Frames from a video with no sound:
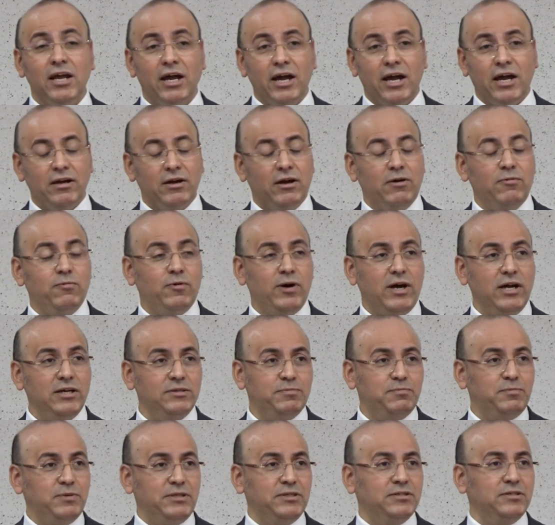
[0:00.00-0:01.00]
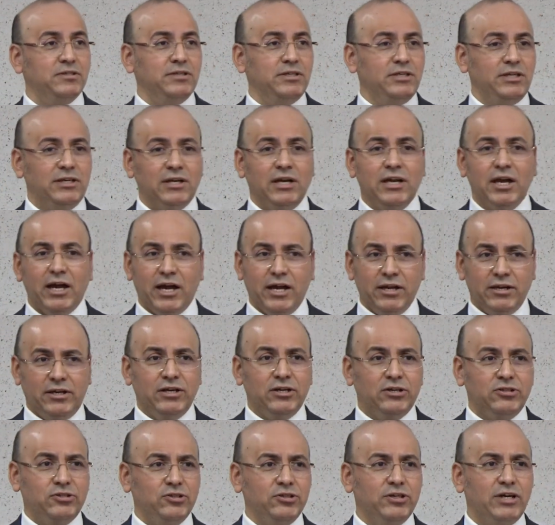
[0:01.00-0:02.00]
I'm a wise person here. I'm
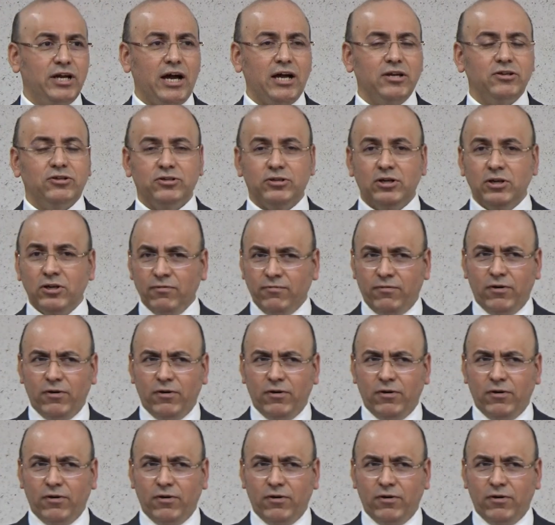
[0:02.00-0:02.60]
here to guide you.